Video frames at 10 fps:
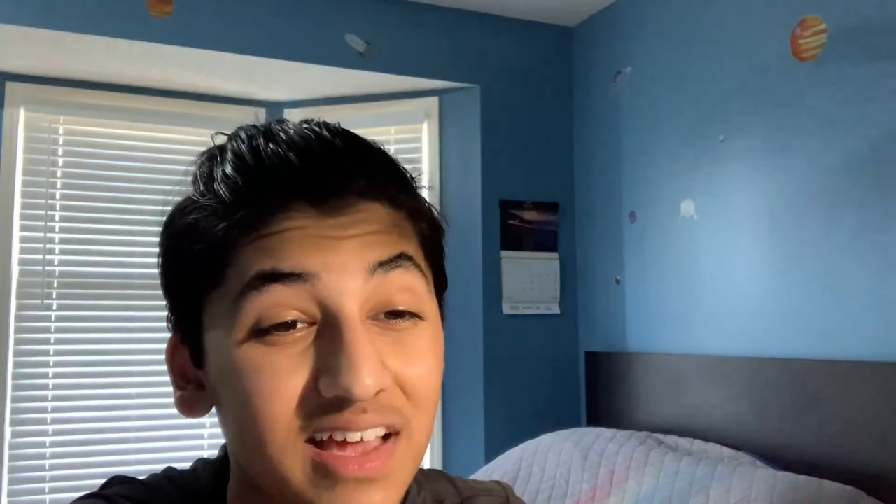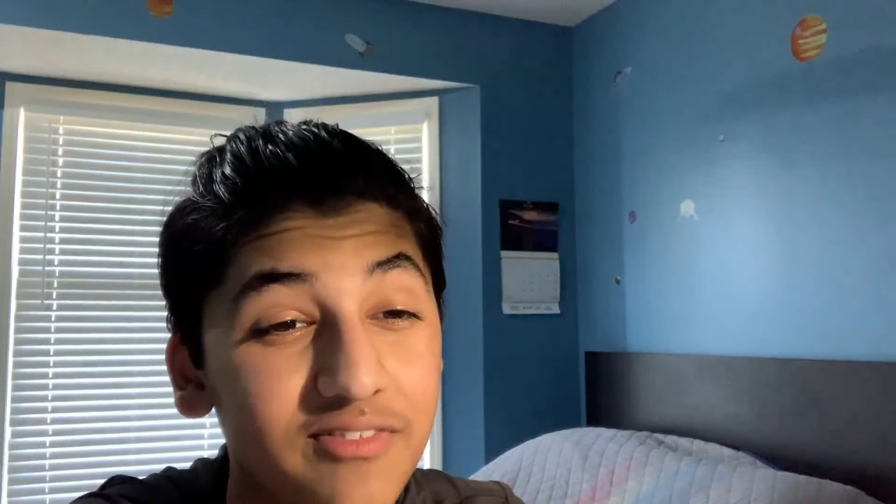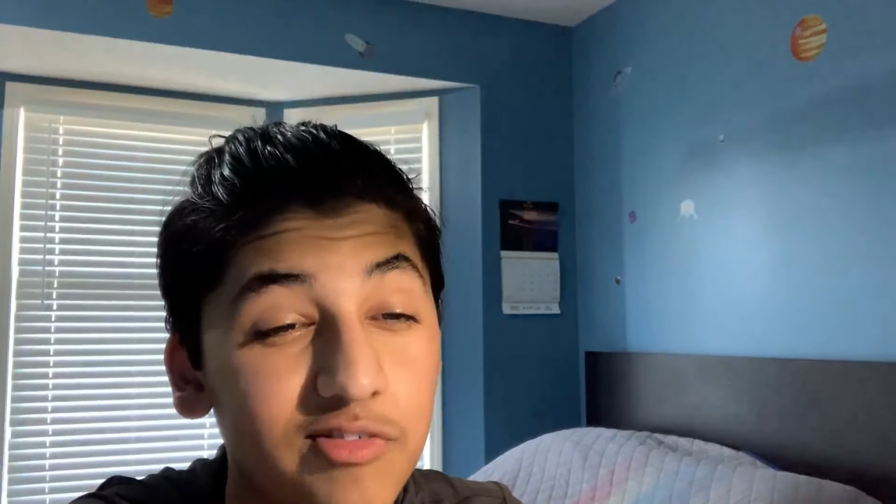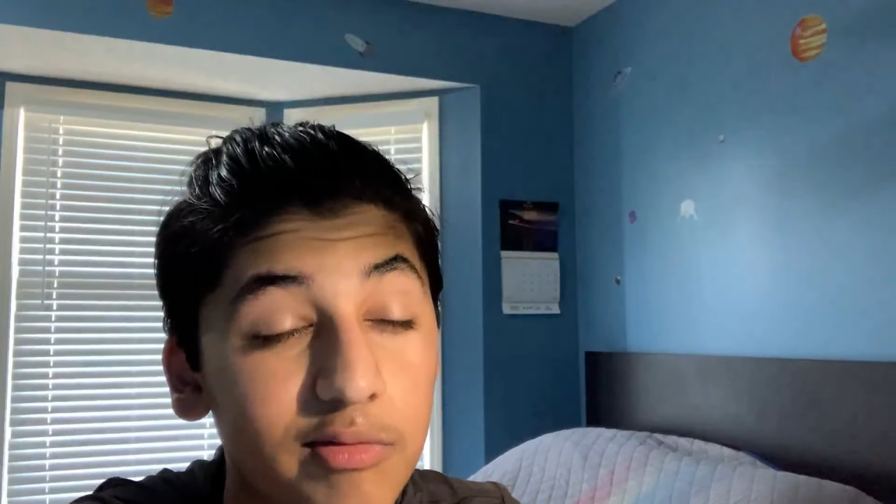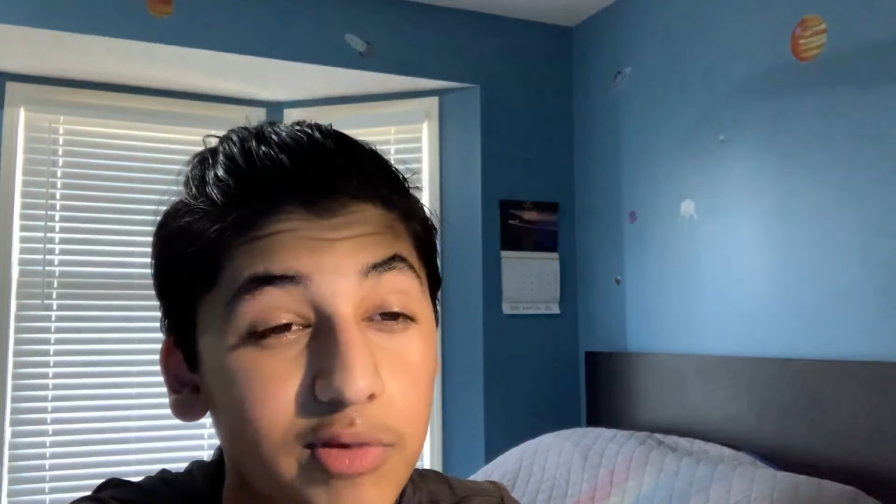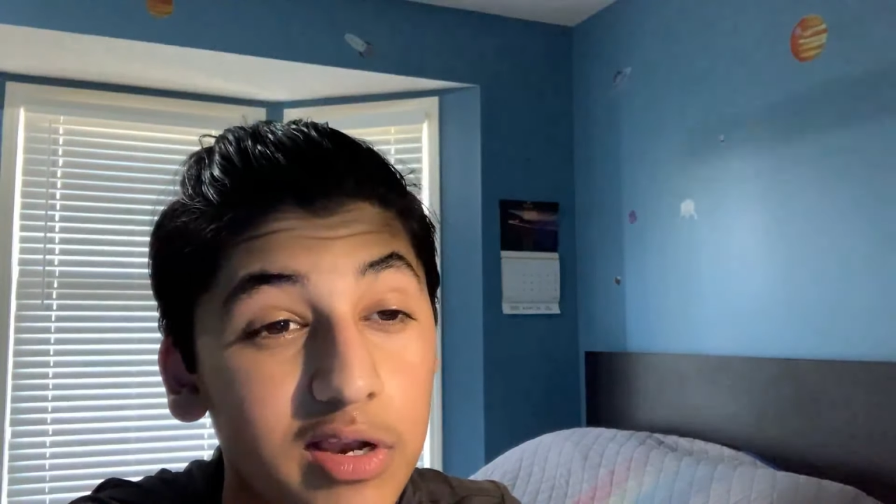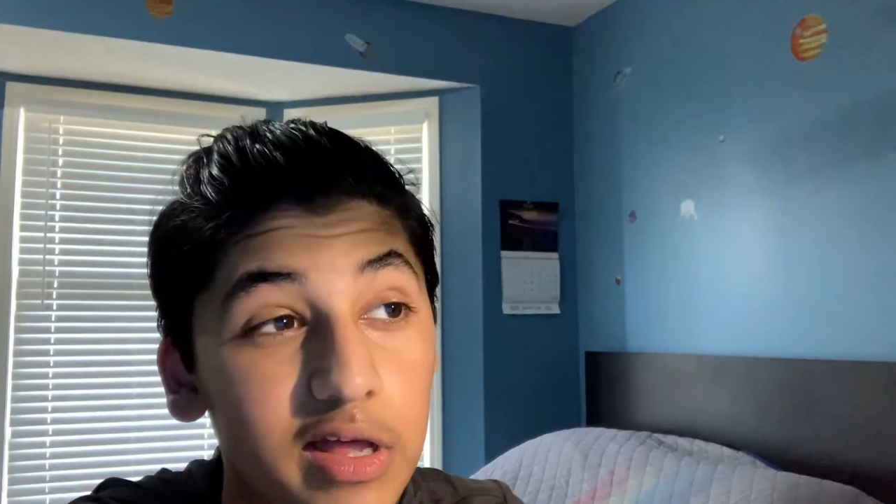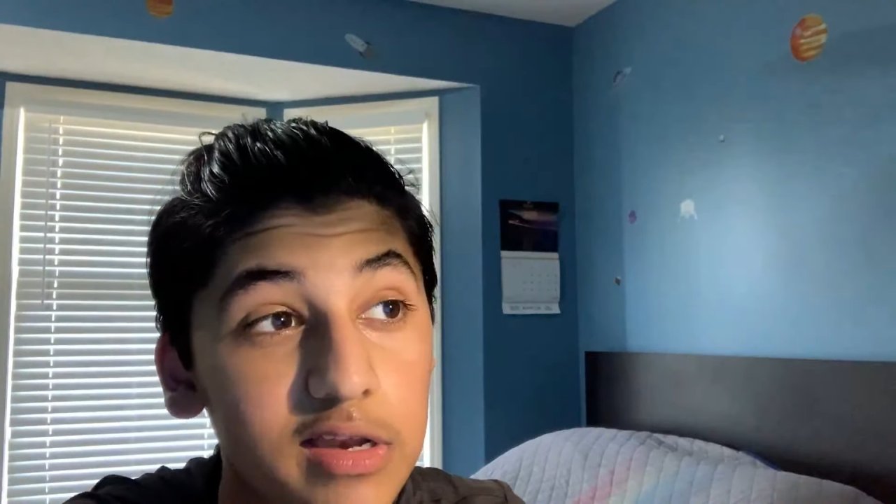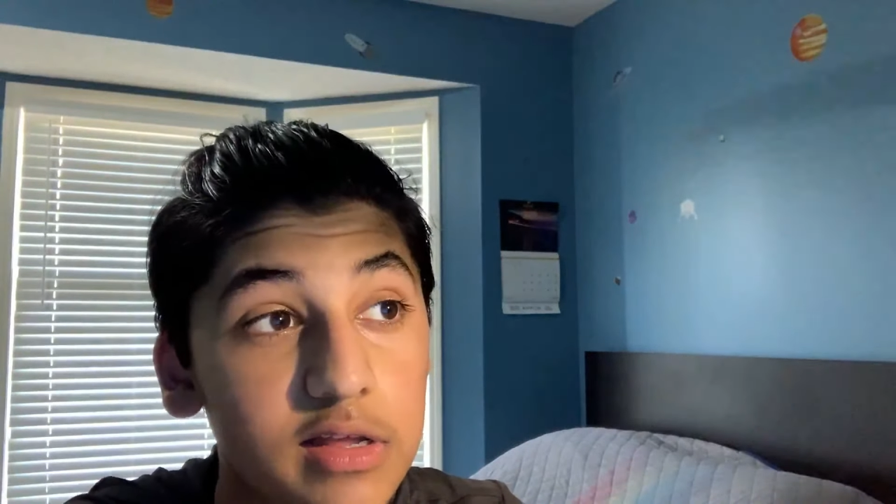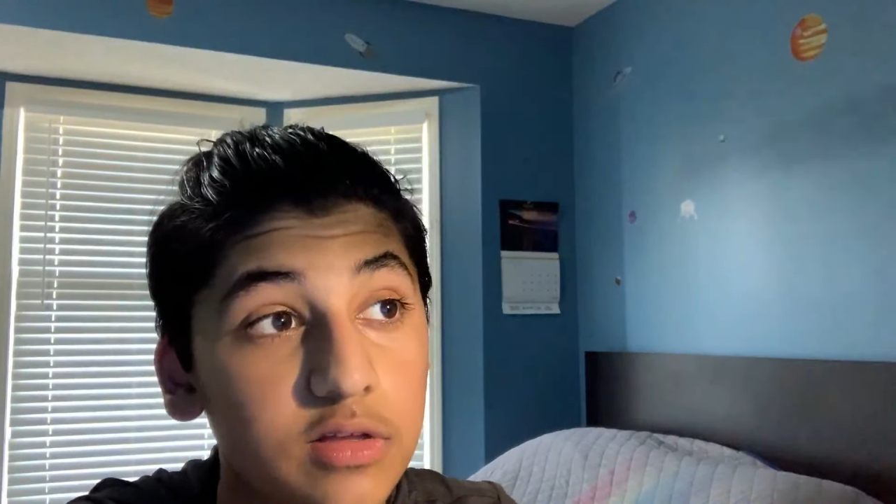after I'm
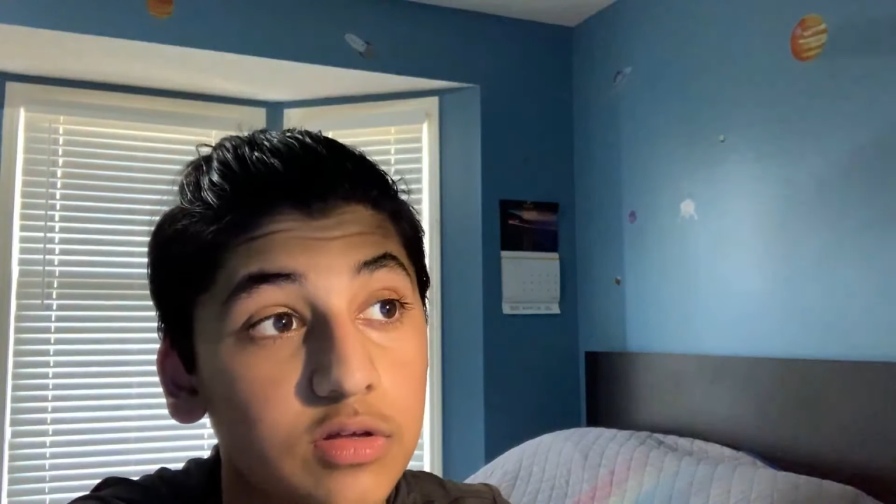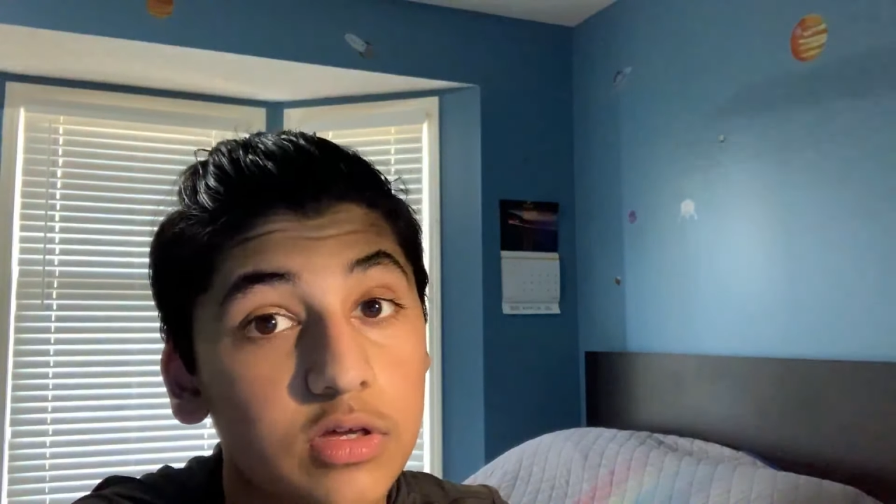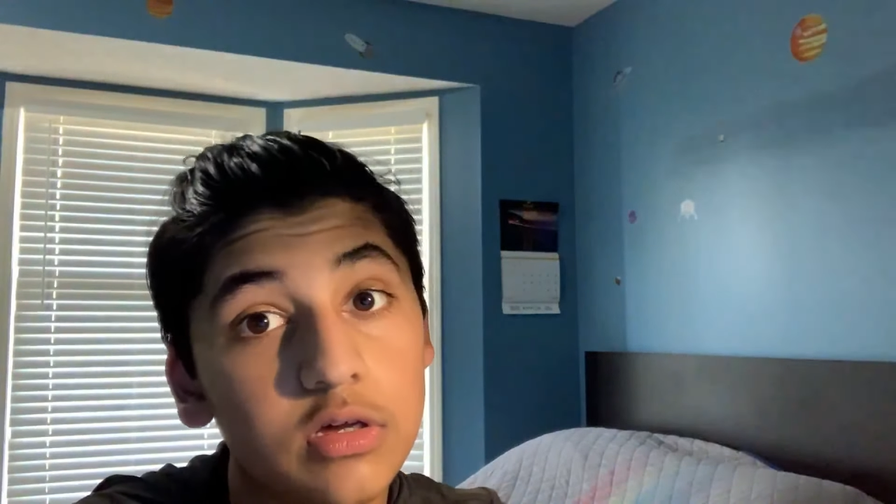done editing.